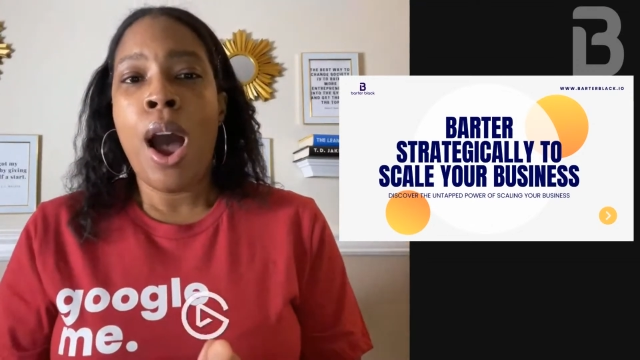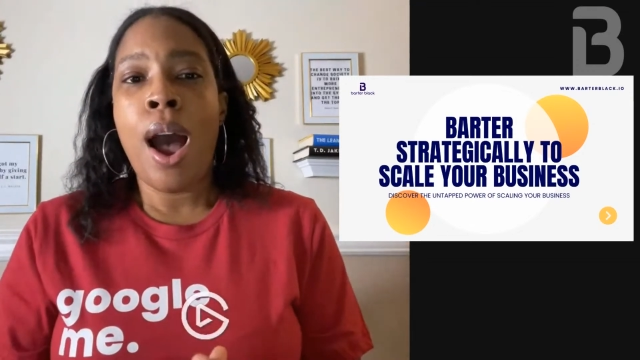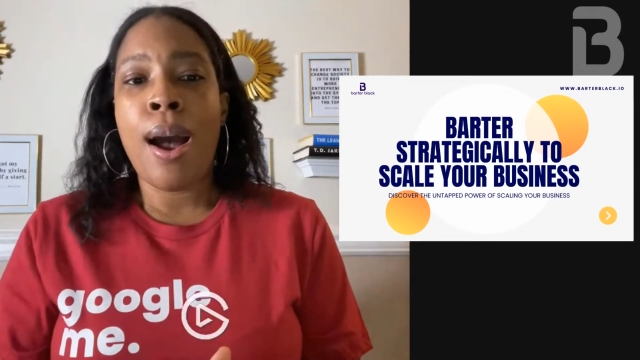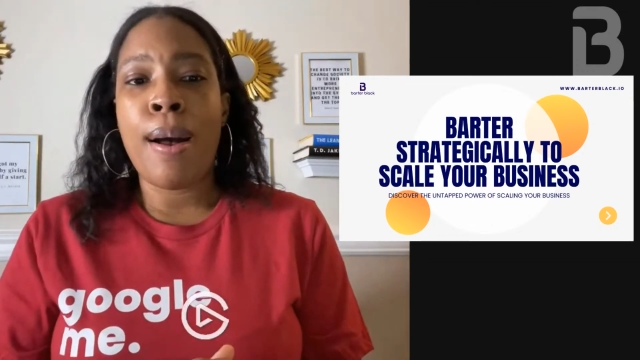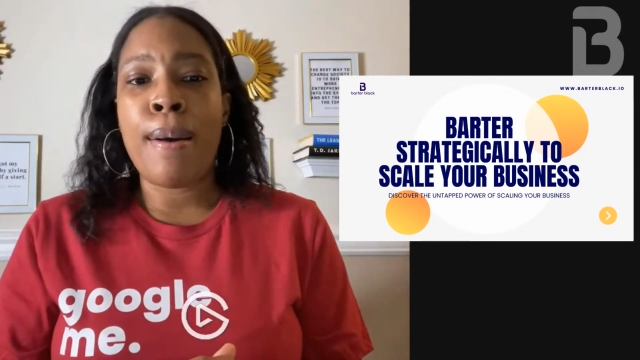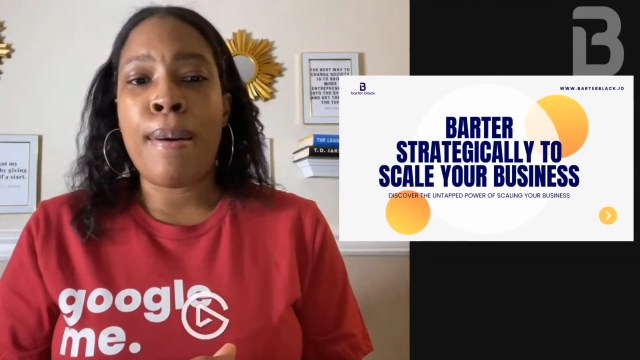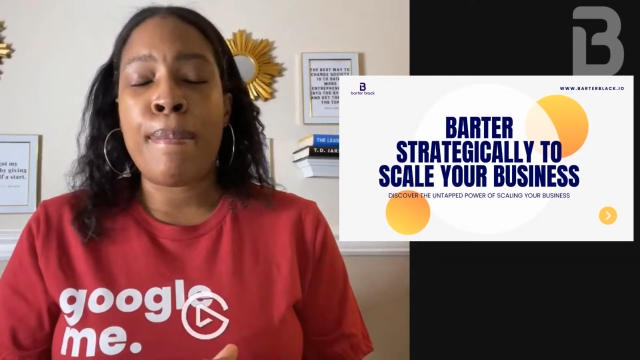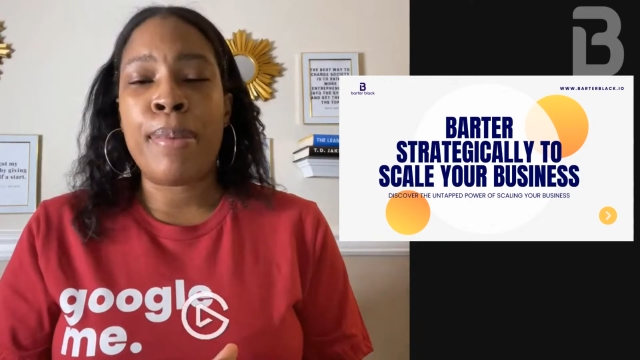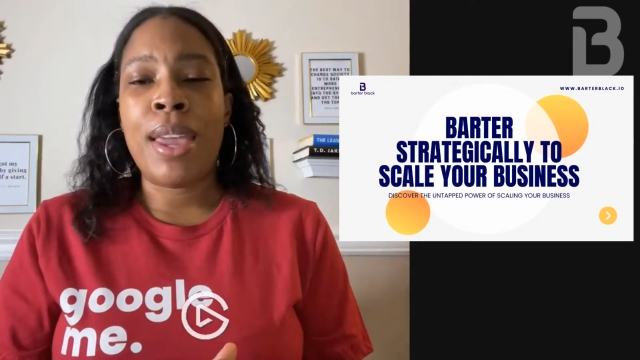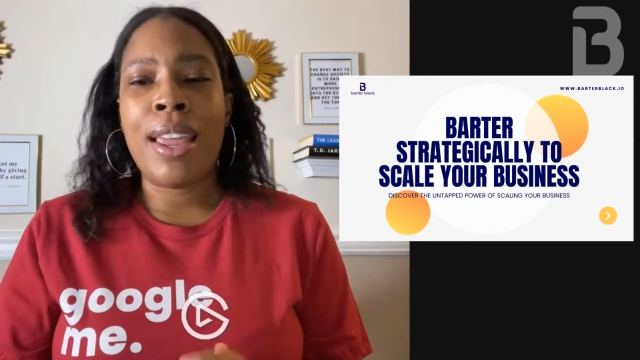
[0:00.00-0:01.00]

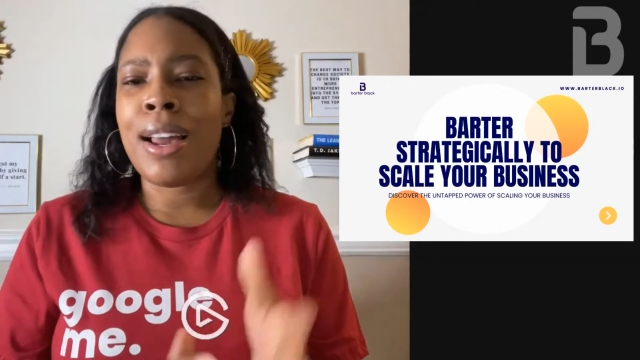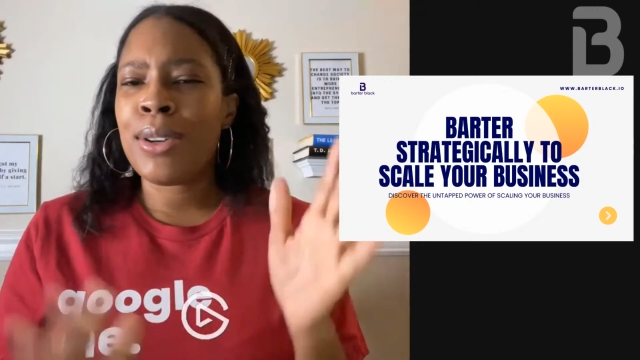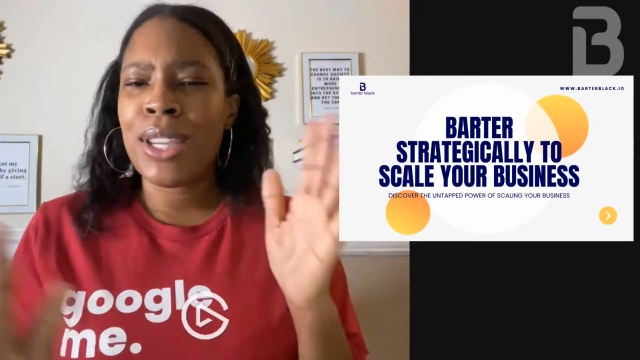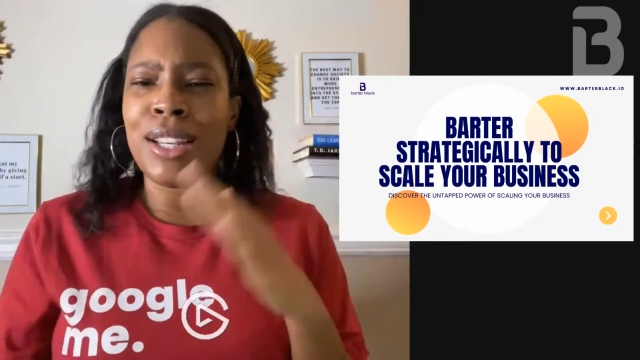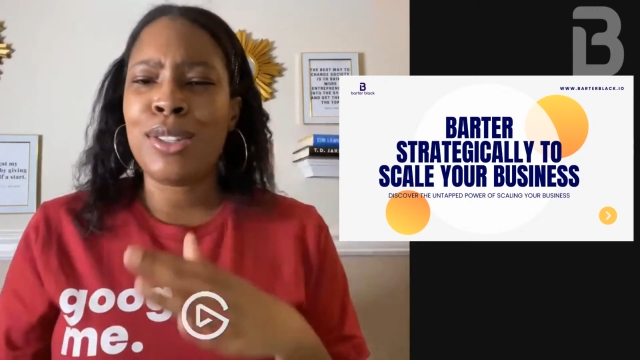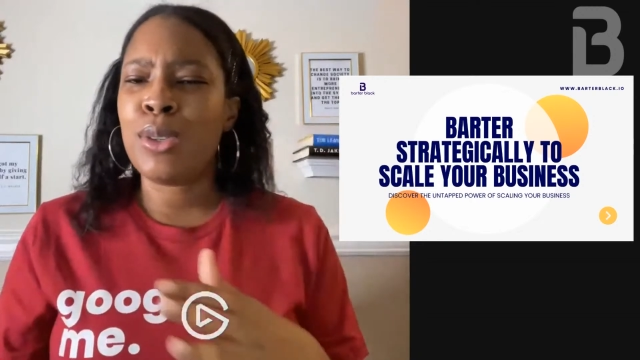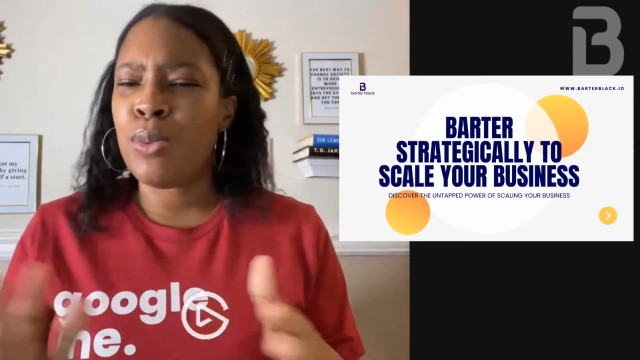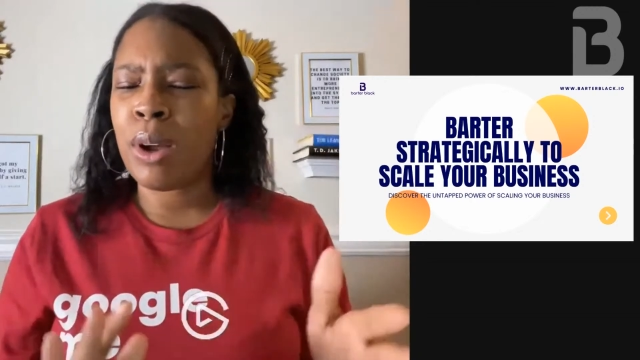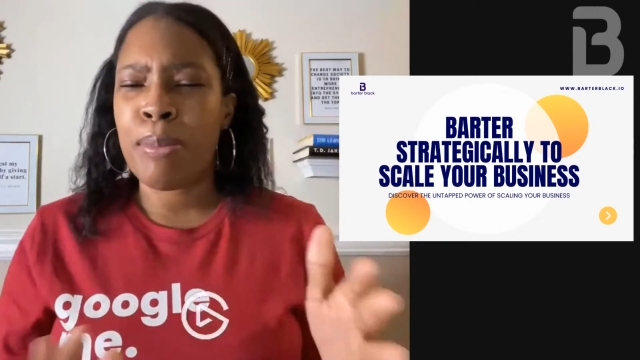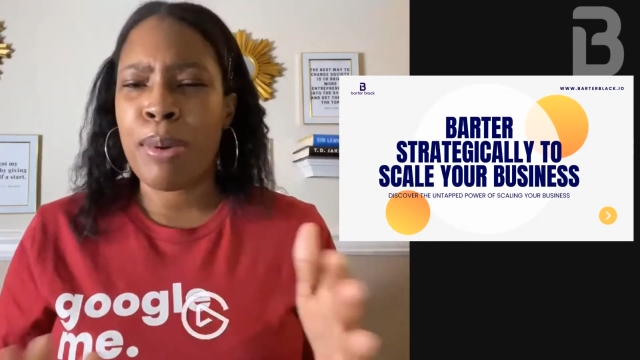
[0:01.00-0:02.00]
And I'll get into
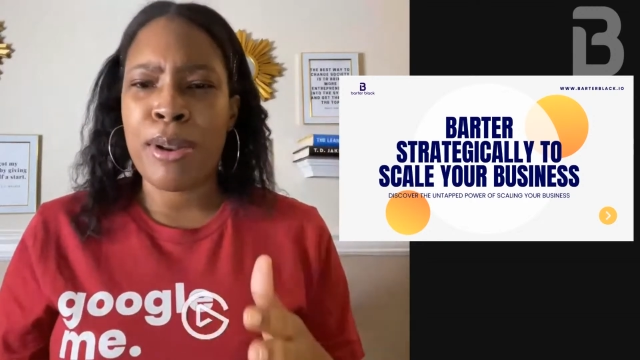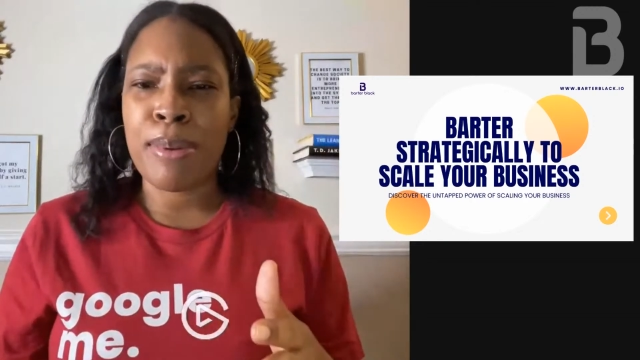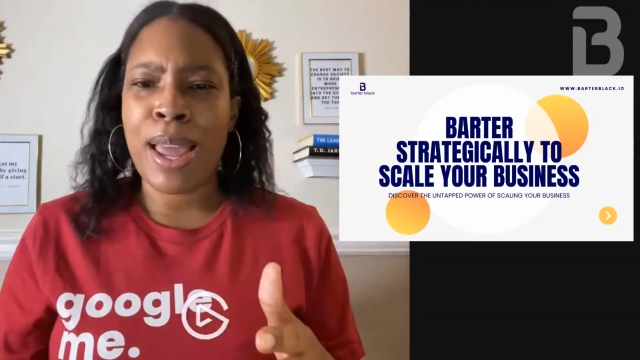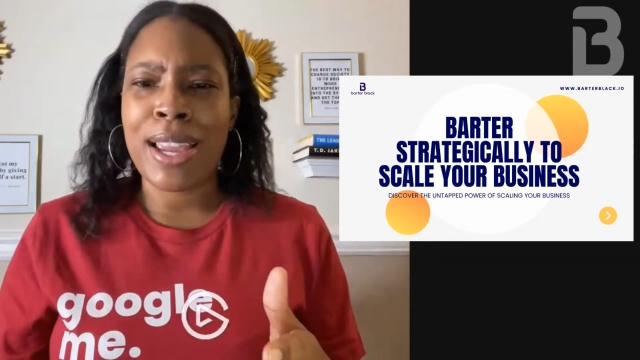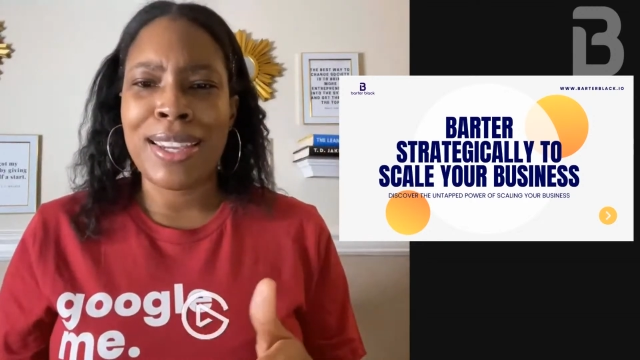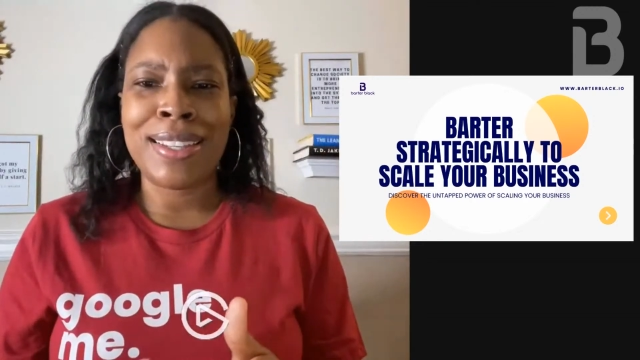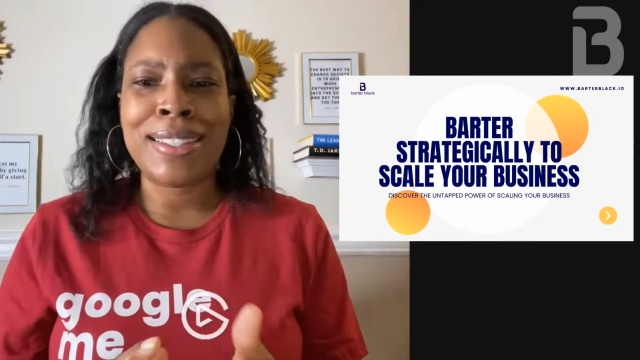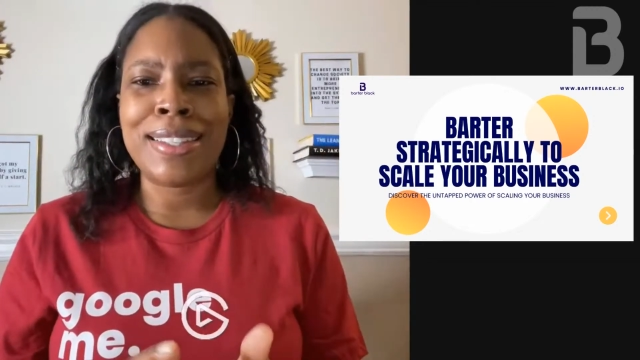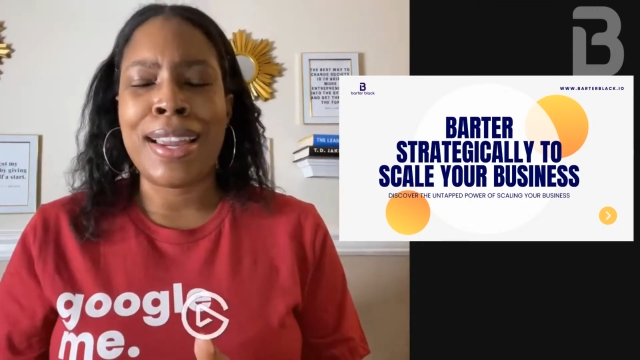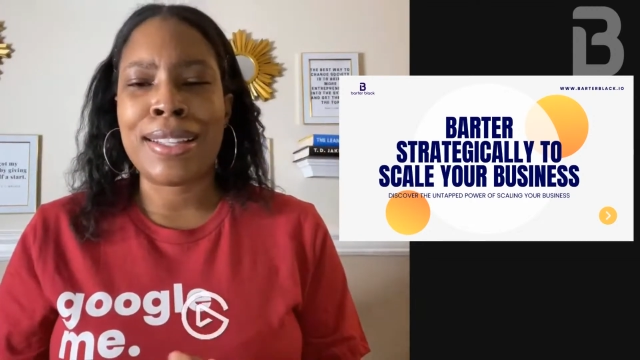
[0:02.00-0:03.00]
what Barter Black is
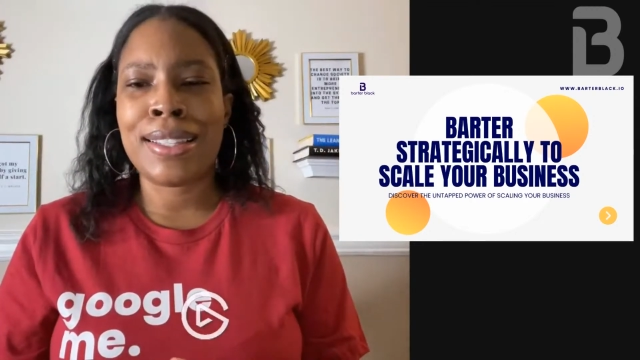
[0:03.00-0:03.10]
next.